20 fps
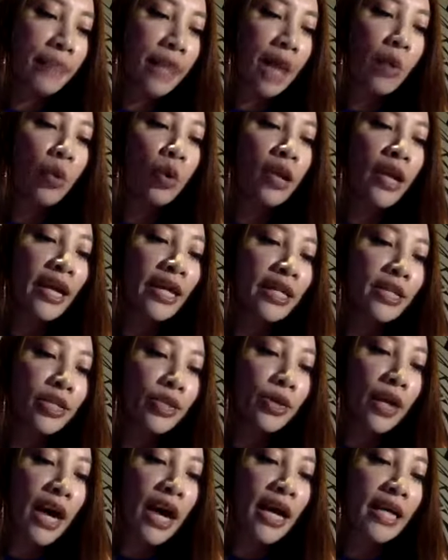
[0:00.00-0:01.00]
I would like
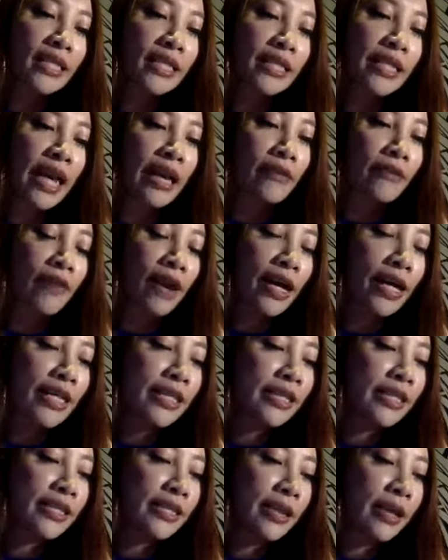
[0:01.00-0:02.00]
to ask
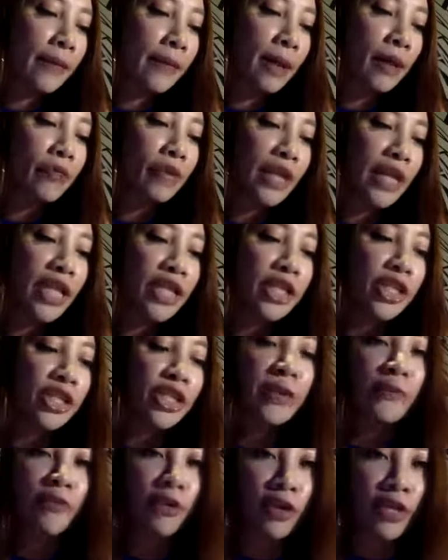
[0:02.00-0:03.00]
advice about
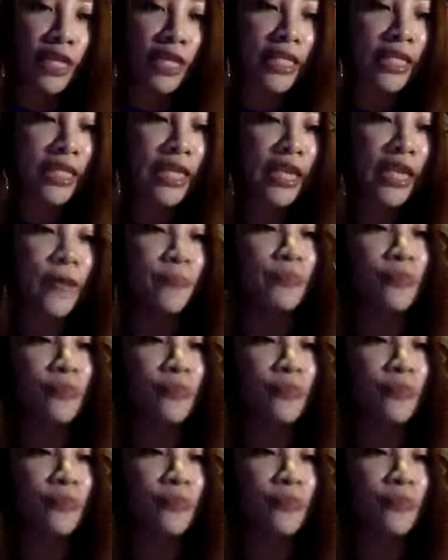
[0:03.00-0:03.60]
relationship for this year.